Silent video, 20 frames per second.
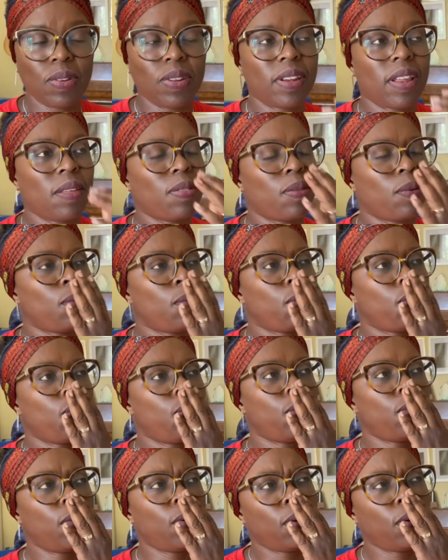And I thought,
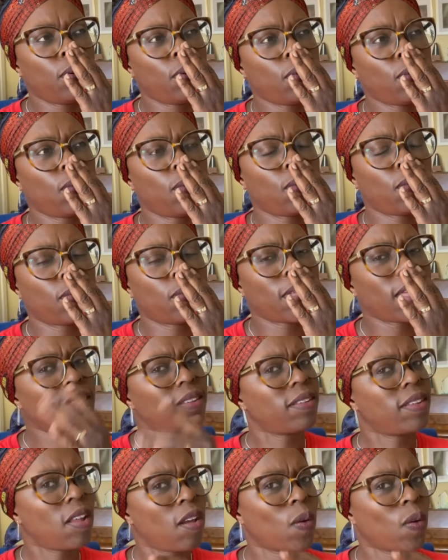whoa,
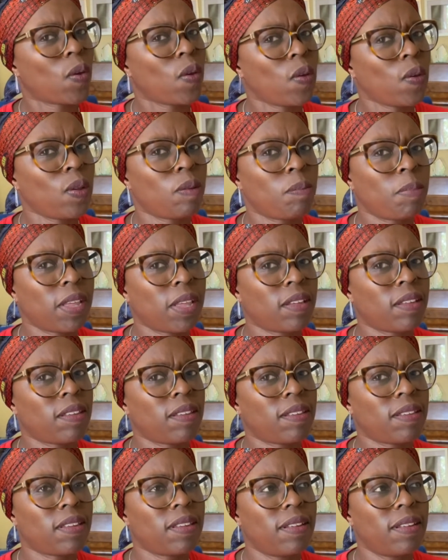that's not good,
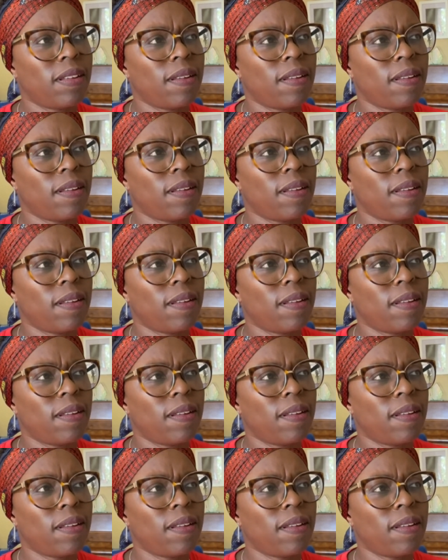because